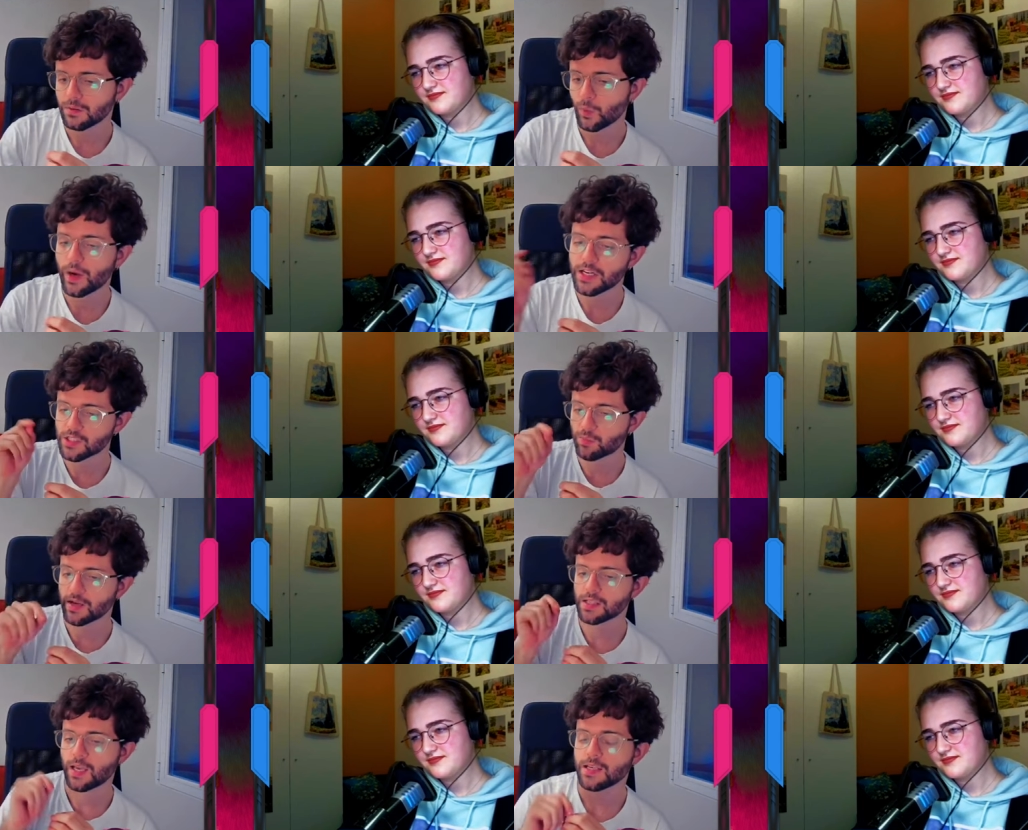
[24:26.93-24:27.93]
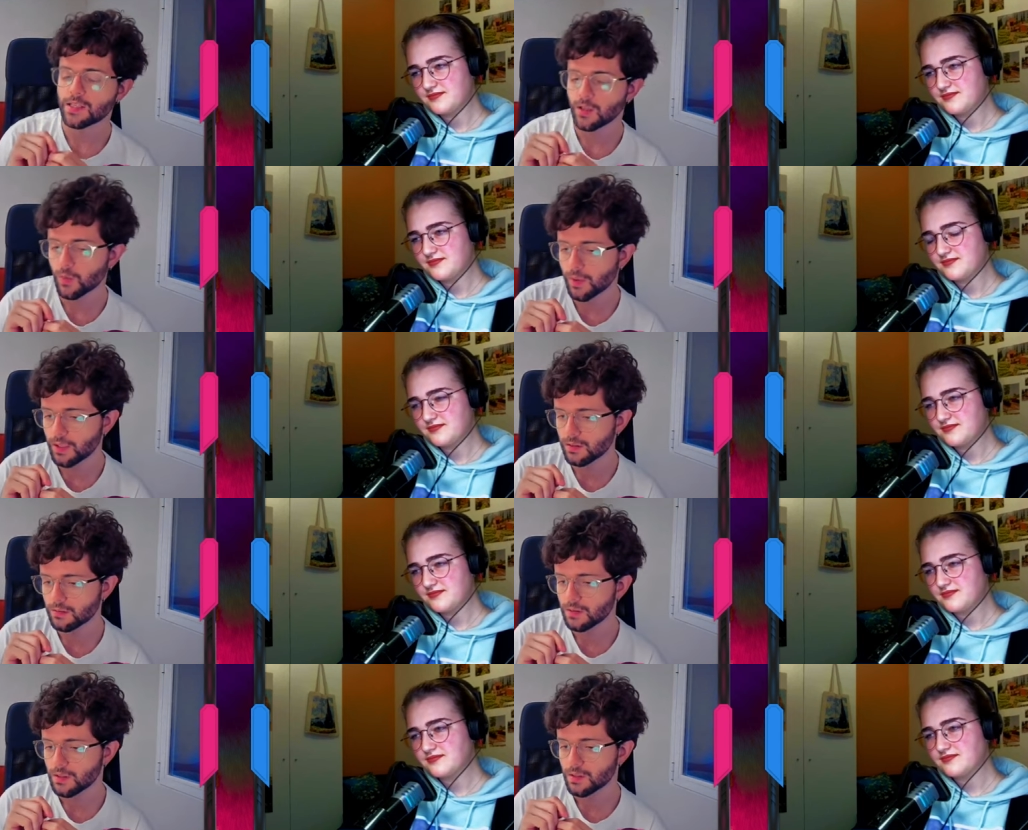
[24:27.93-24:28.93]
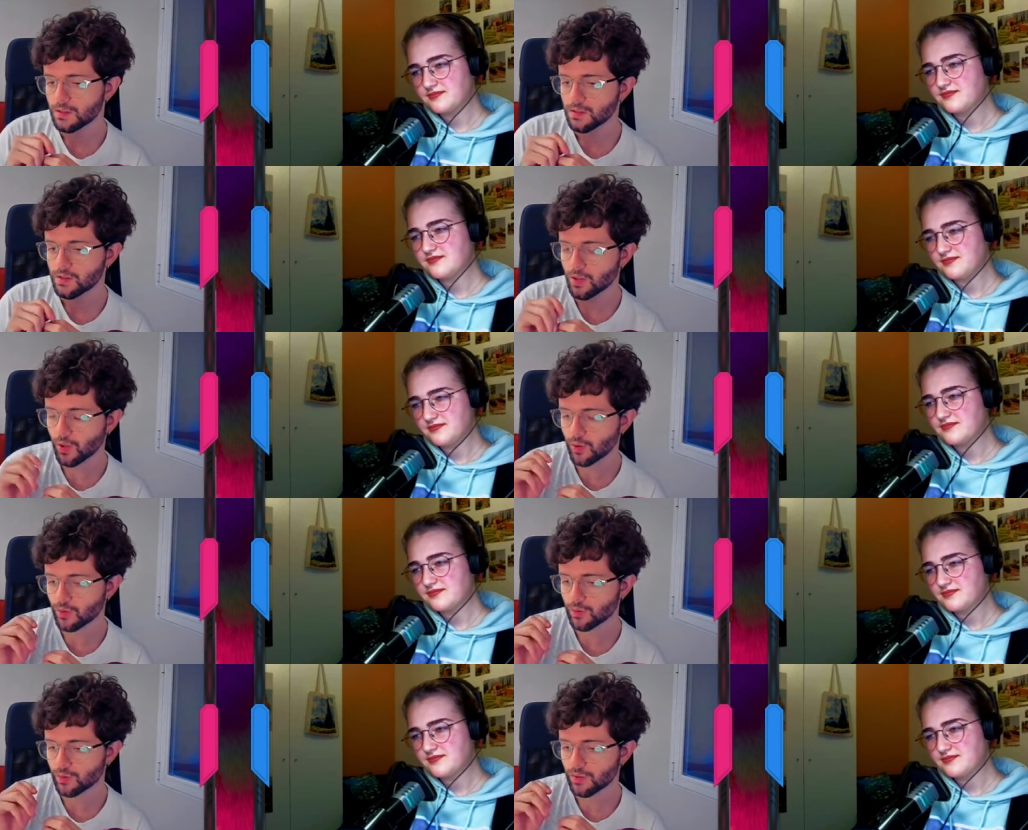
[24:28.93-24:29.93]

Speaker 1: when I just press a single button? So